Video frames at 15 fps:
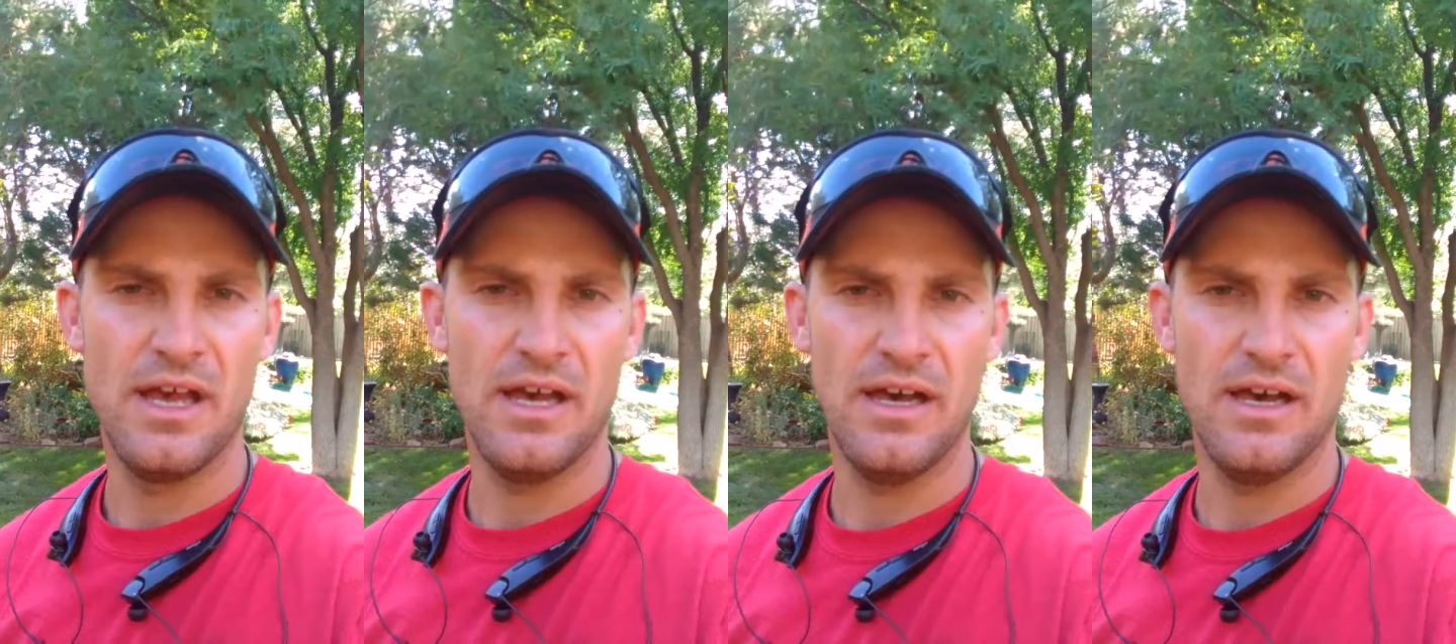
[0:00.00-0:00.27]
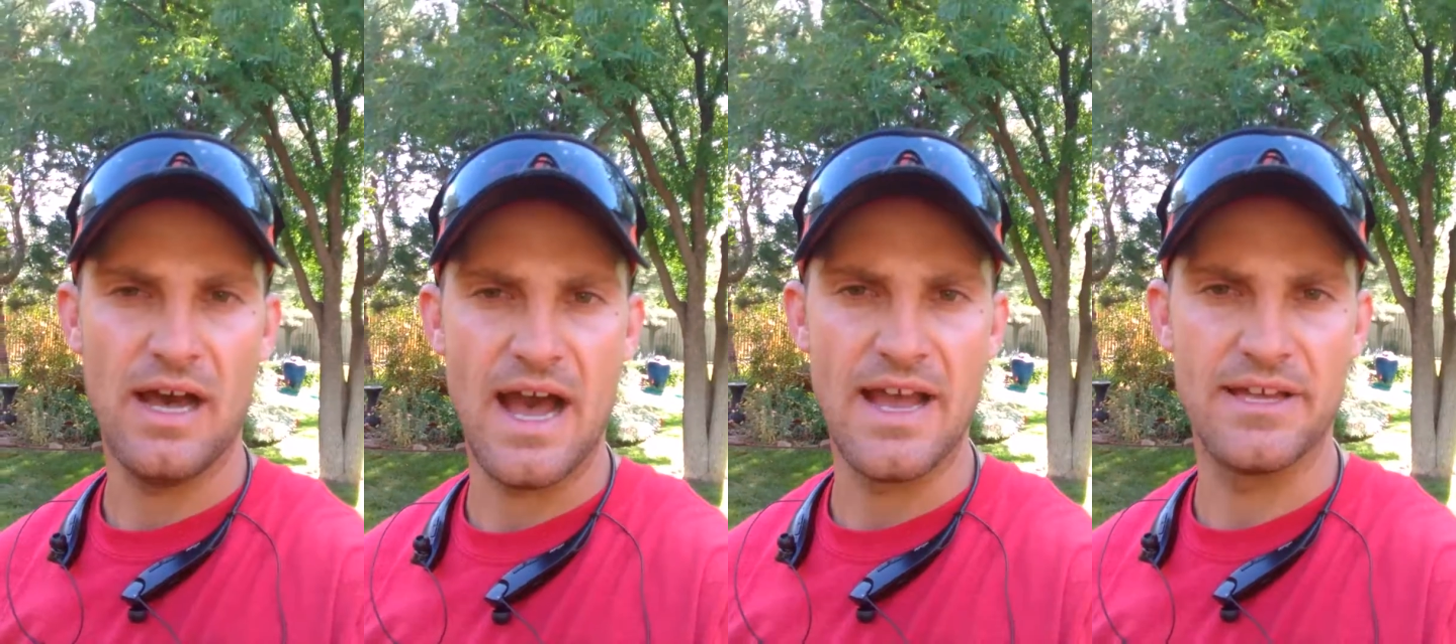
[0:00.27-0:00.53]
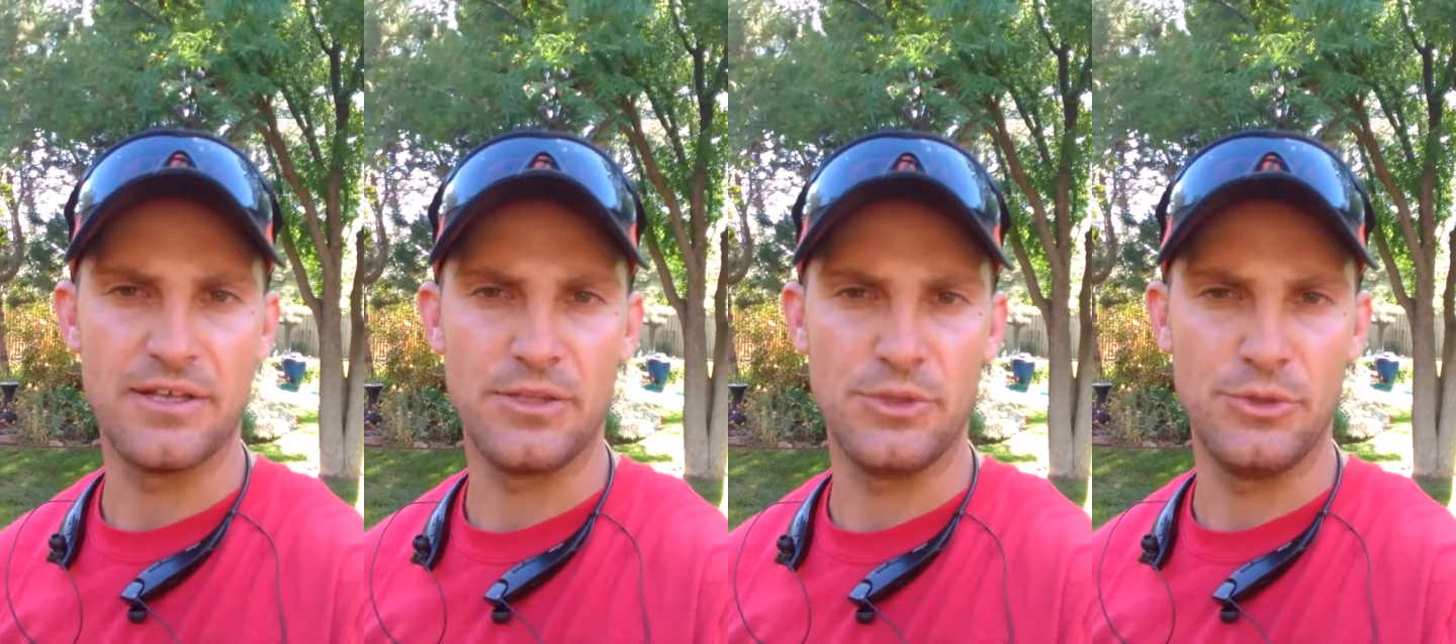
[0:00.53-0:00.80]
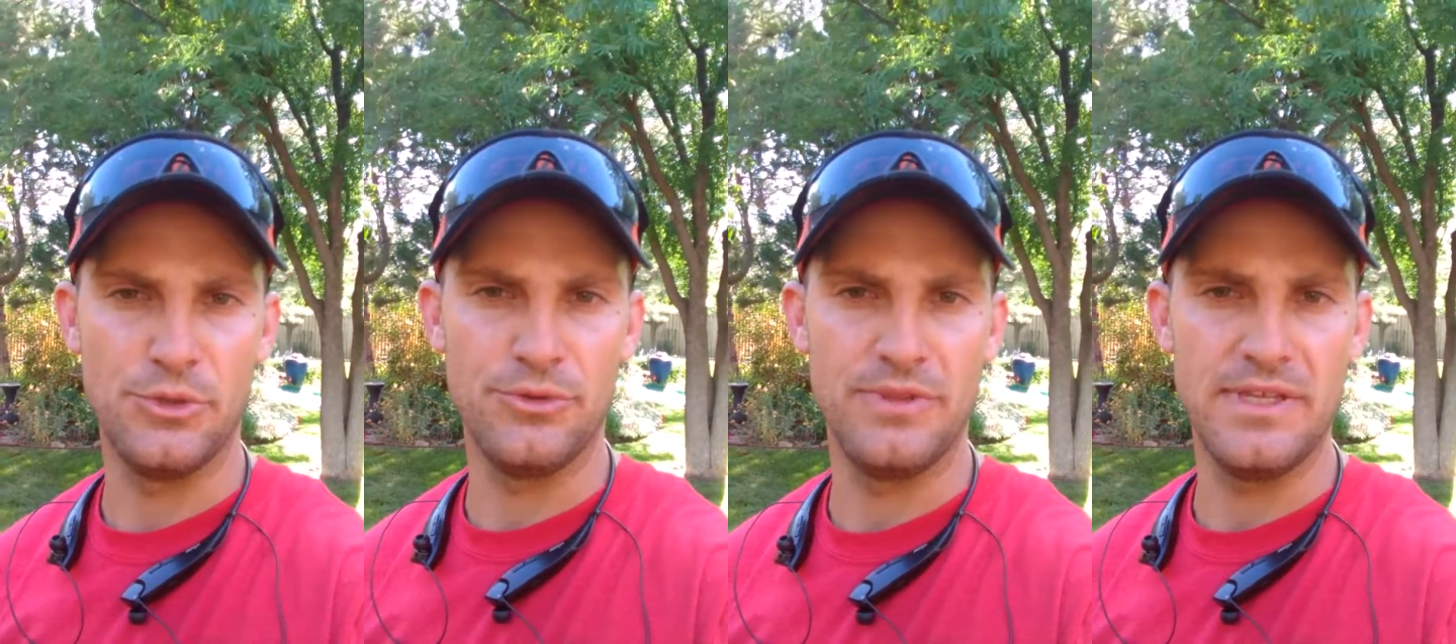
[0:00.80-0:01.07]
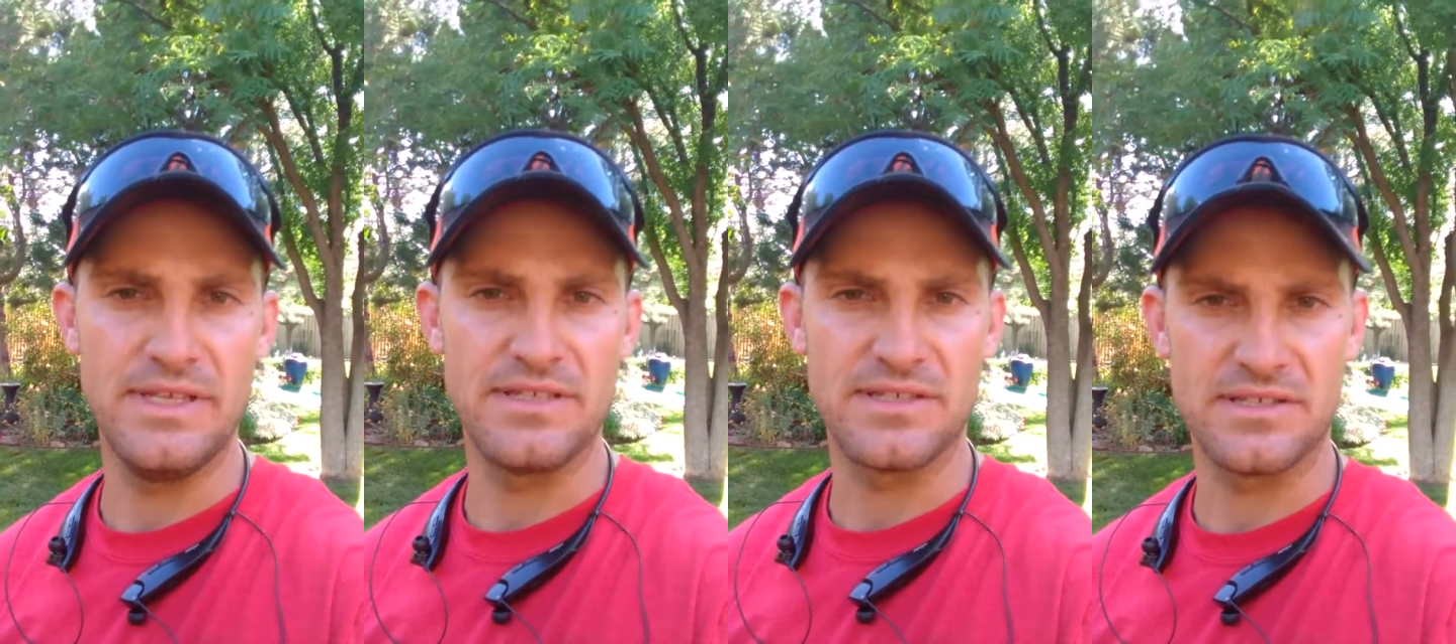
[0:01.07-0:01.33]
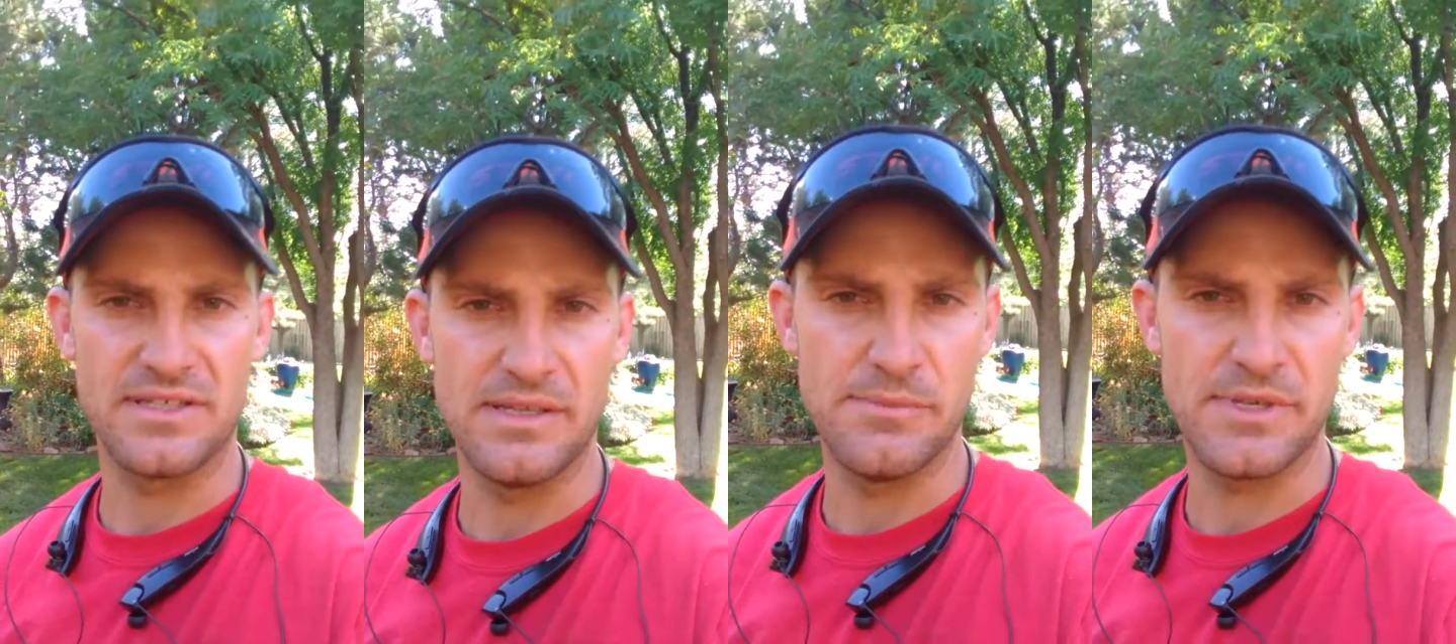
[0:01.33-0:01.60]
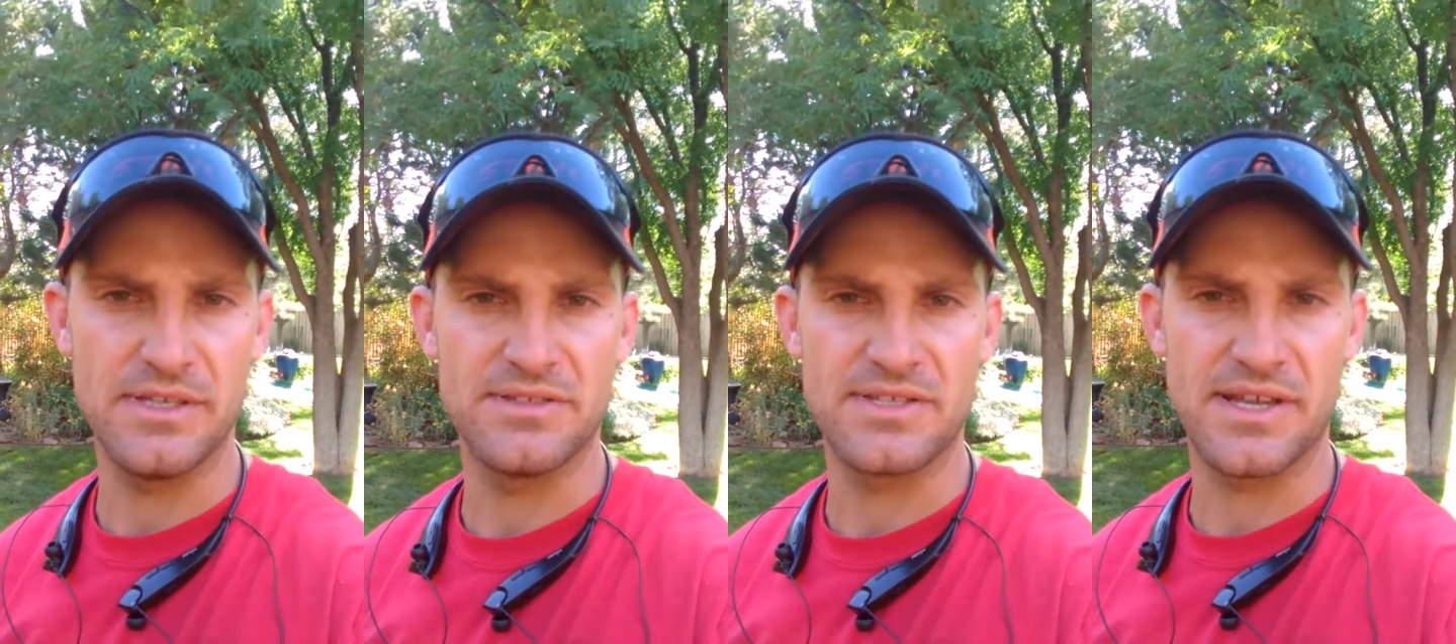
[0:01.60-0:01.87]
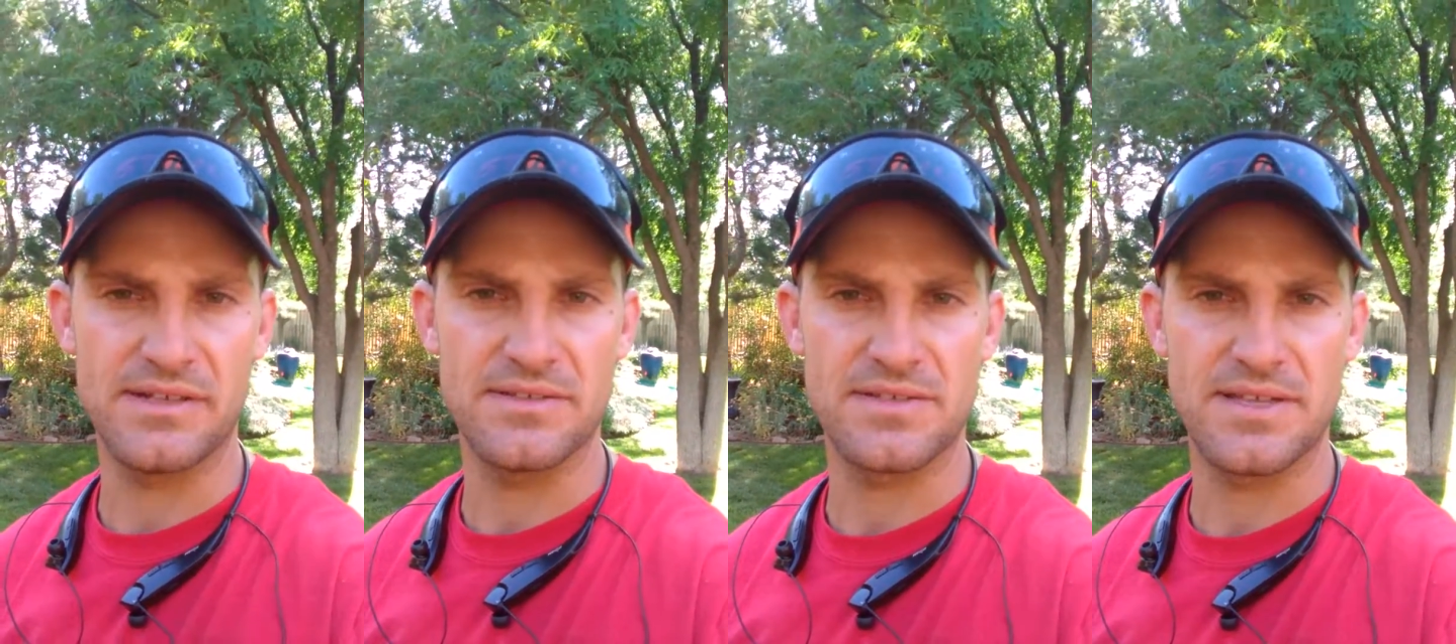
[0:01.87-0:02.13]
I include the systemic
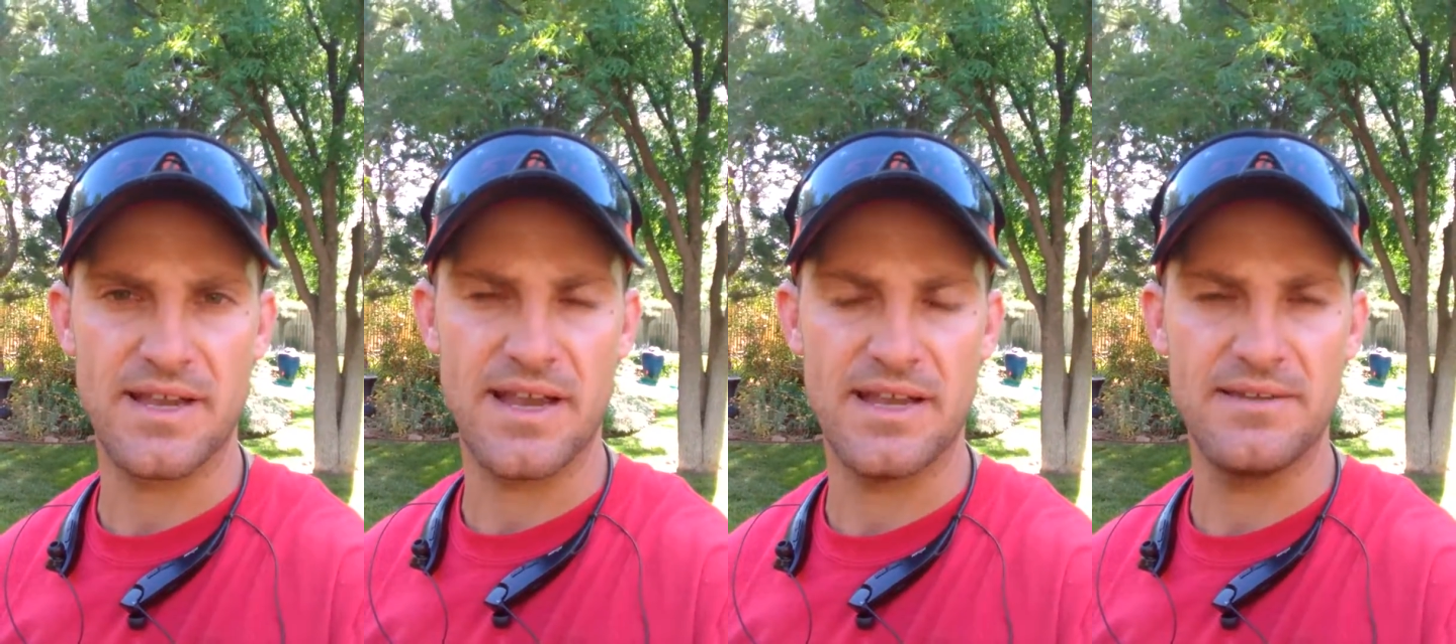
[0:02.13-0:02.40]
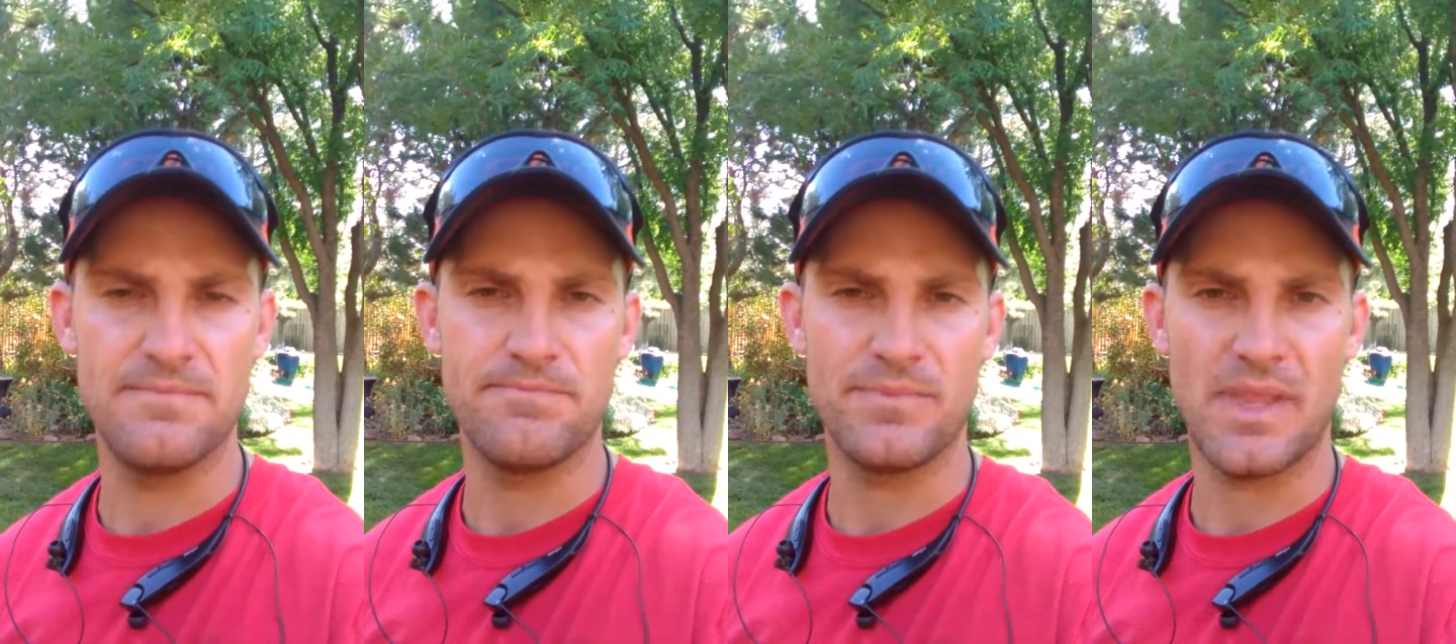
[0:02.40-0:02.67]
insecticide.